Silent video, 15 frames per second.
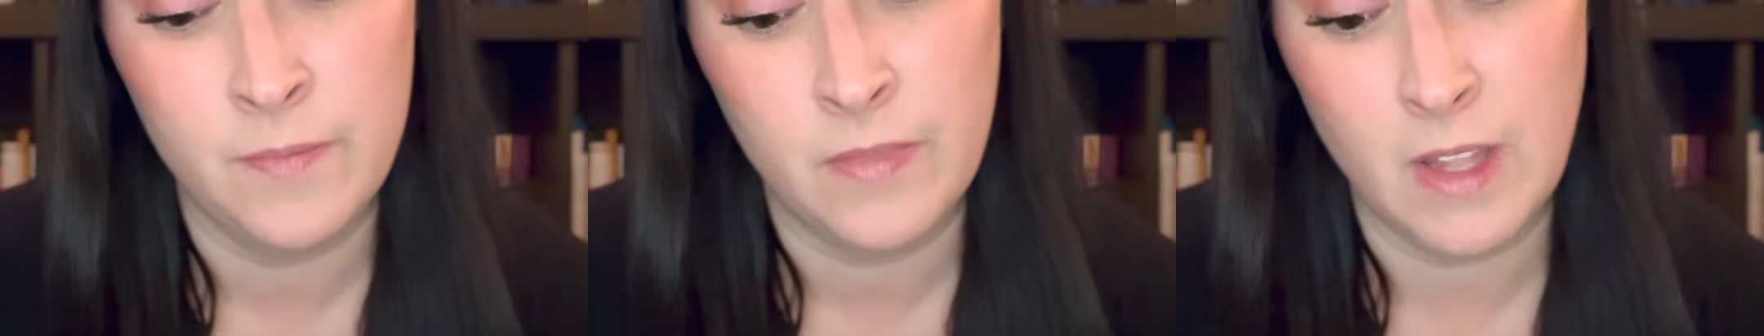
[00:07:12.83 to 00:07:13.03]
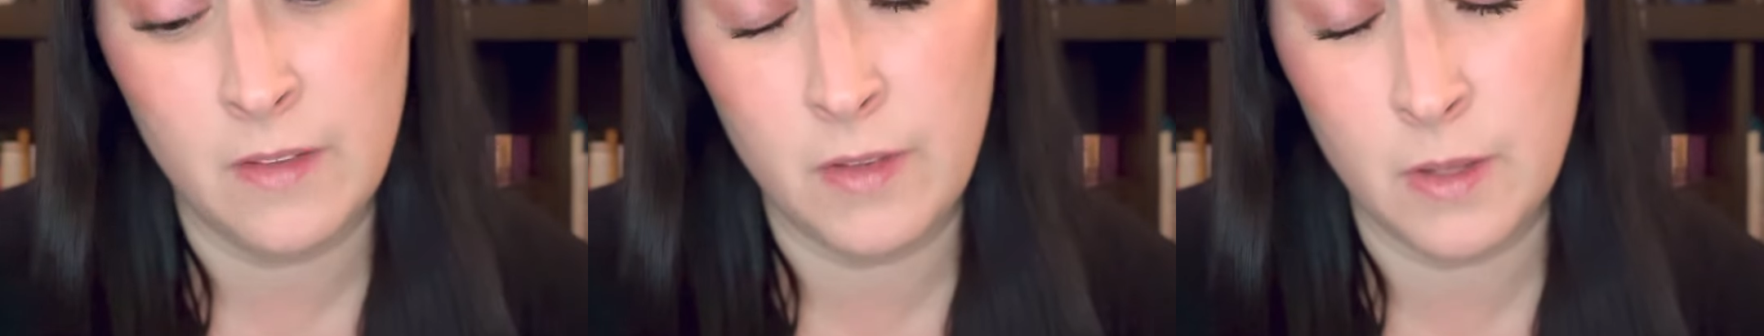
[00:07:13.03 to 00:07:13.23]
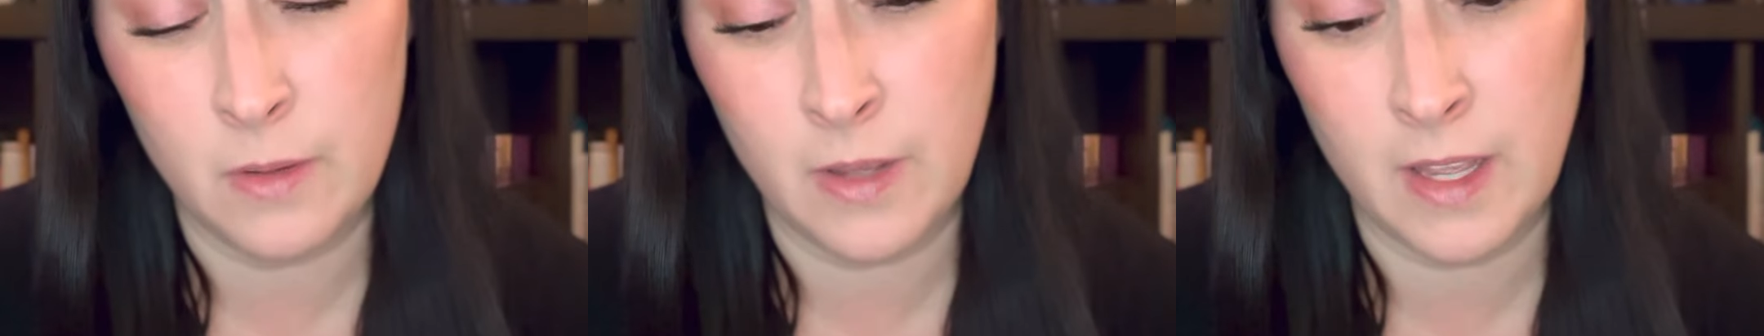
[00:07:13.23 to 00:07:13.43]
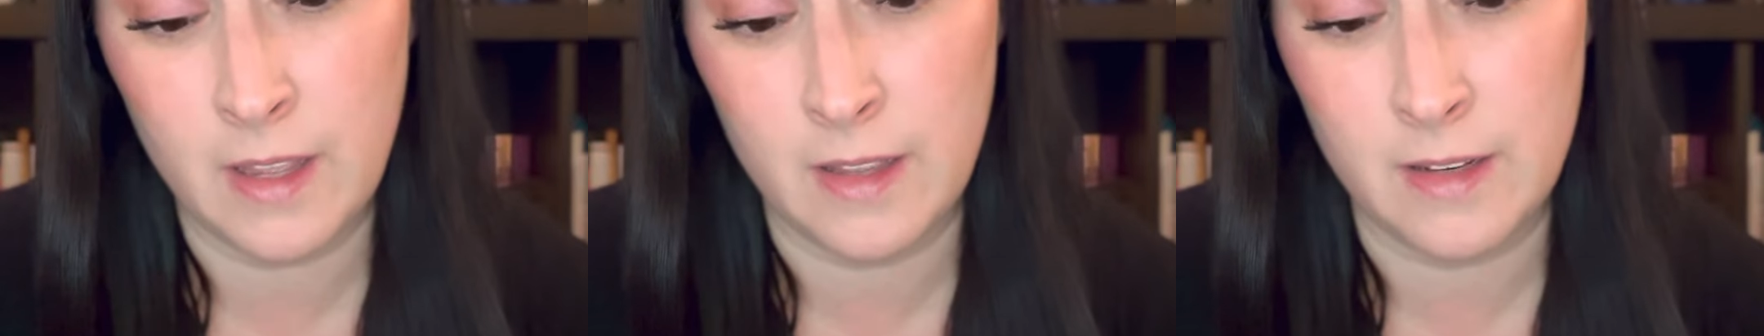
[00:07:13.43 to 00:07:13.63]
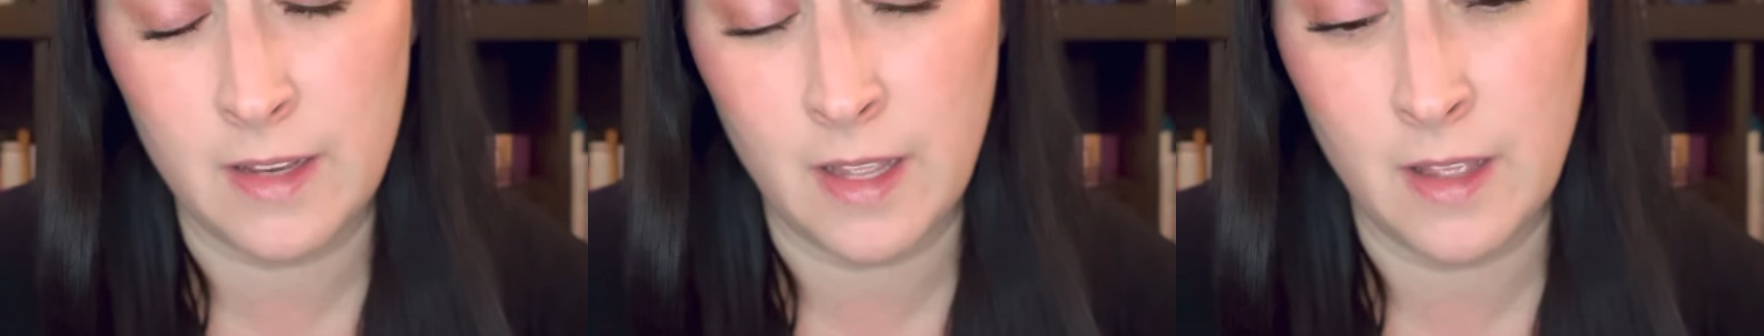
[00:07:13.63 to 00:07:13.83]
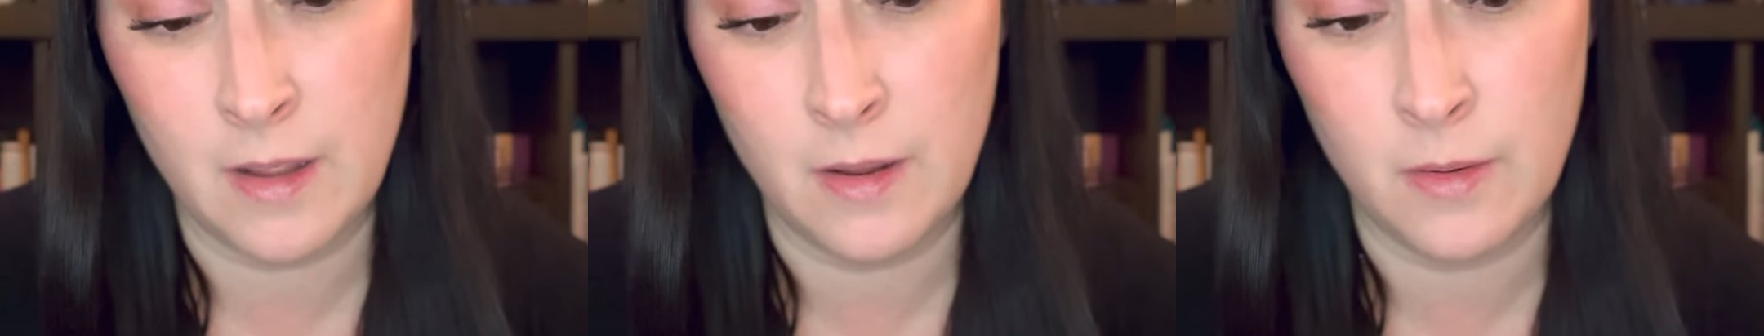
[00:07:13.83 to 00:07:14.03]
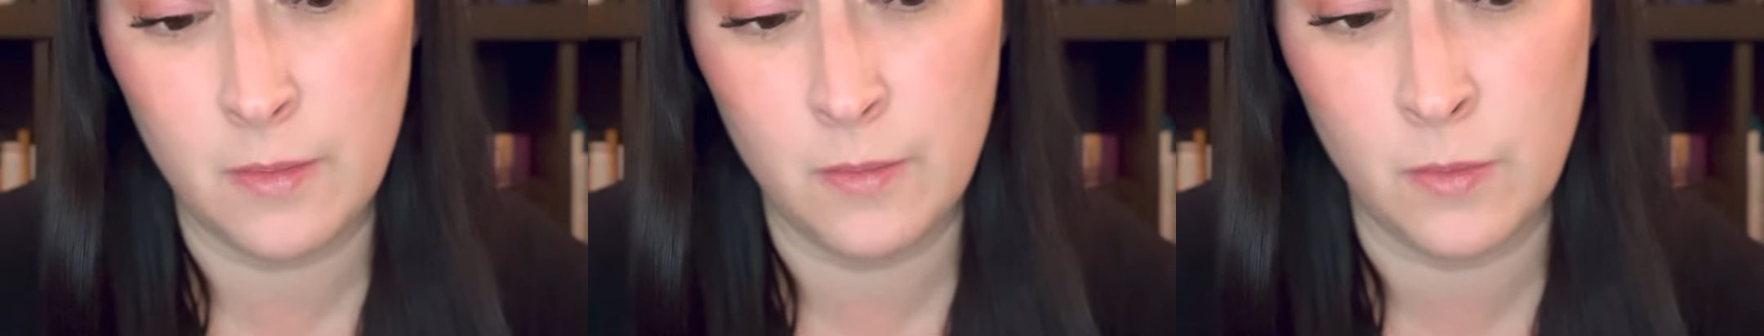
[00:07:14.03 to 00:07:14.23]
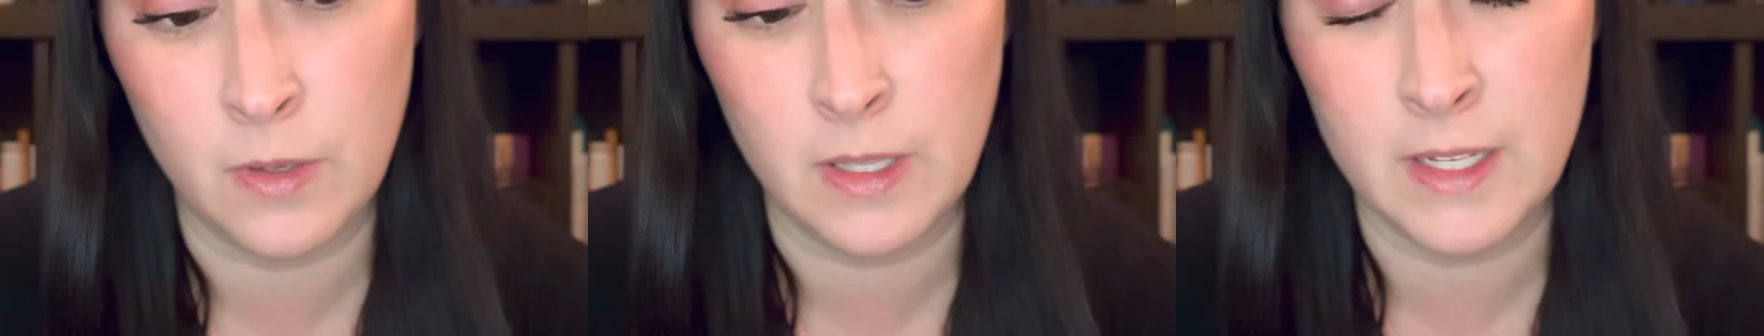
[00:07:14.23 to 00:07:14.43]
if you look at
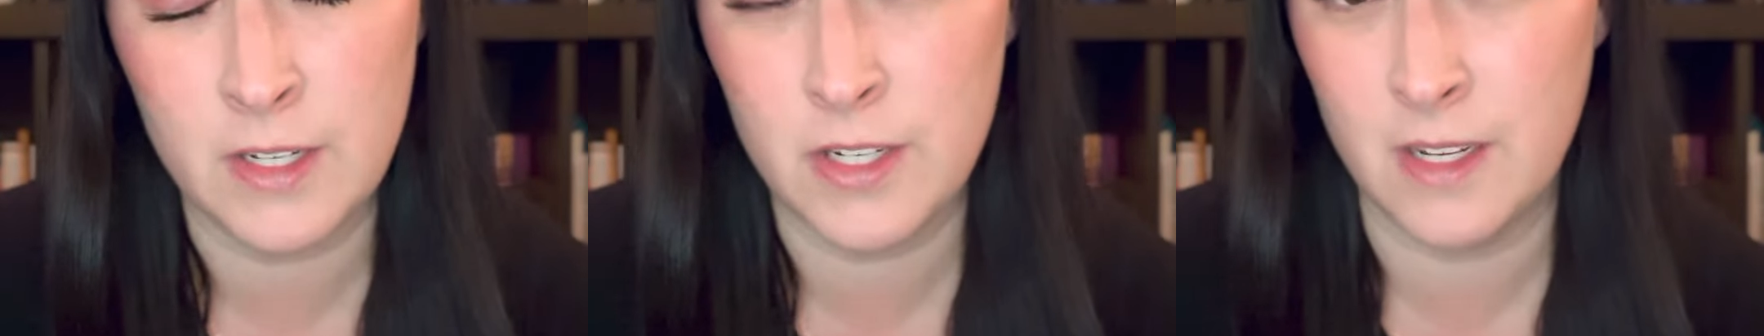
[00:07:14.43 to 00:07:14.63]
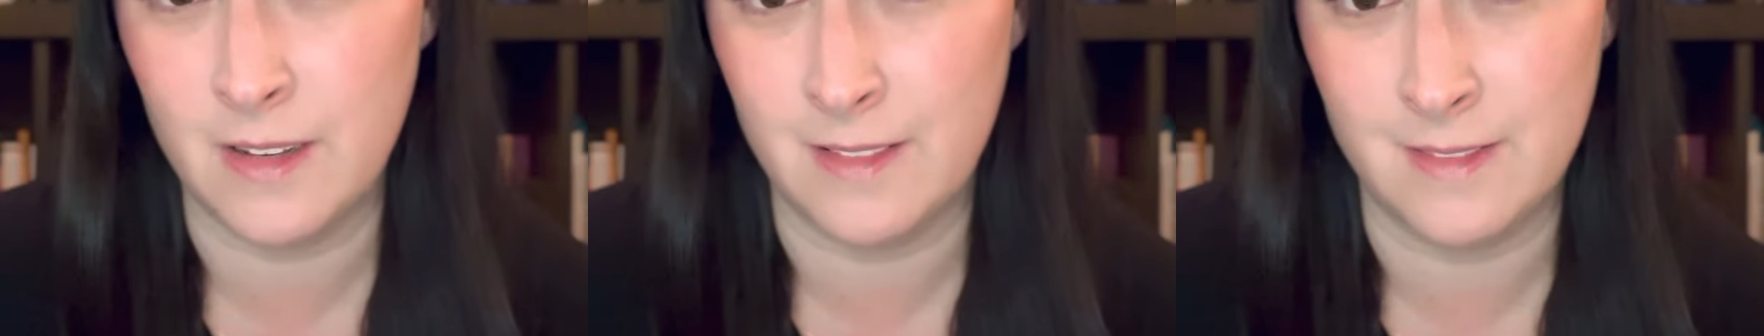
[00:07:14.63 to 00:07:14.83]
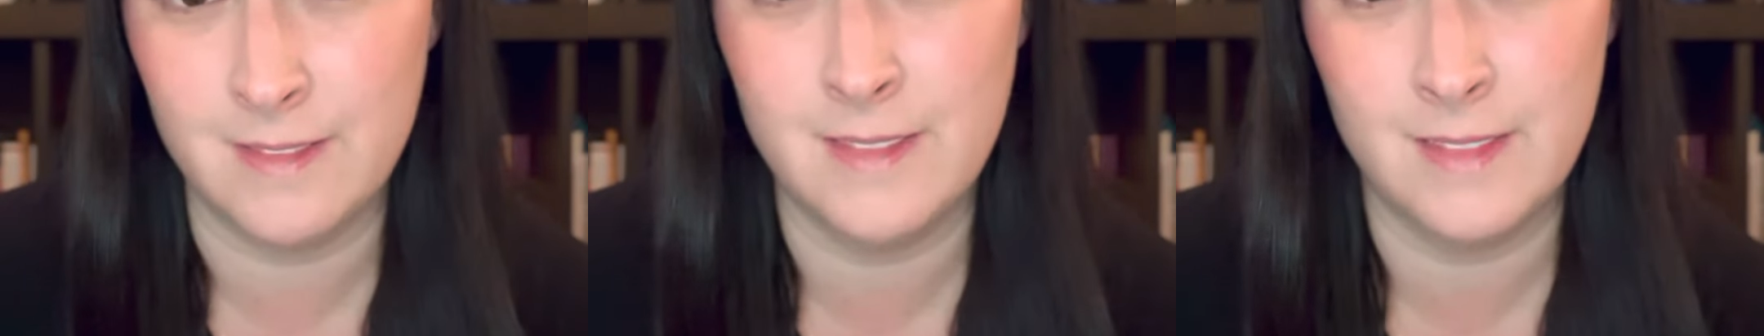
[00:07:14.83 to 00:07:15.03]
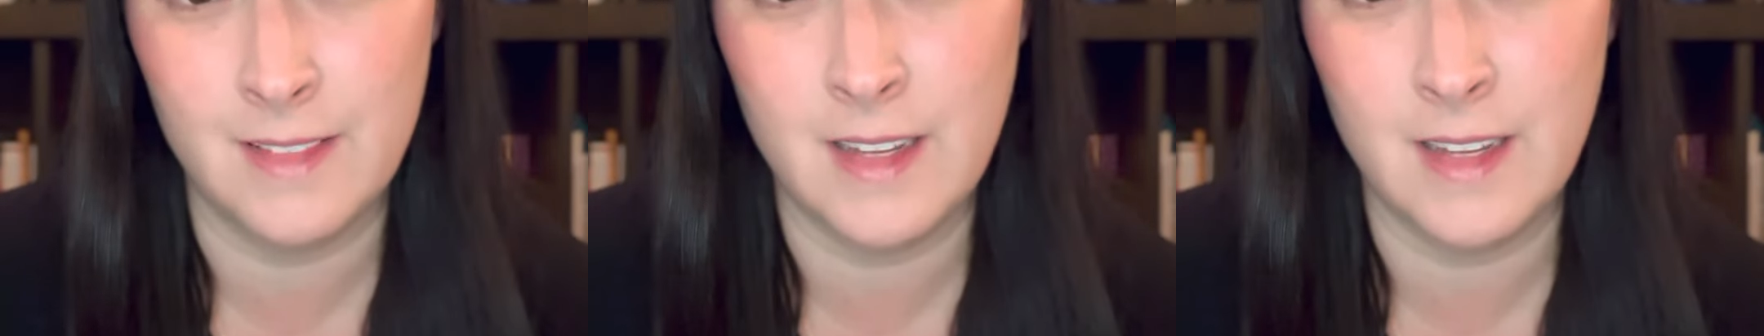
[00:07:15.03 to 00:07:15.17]
religion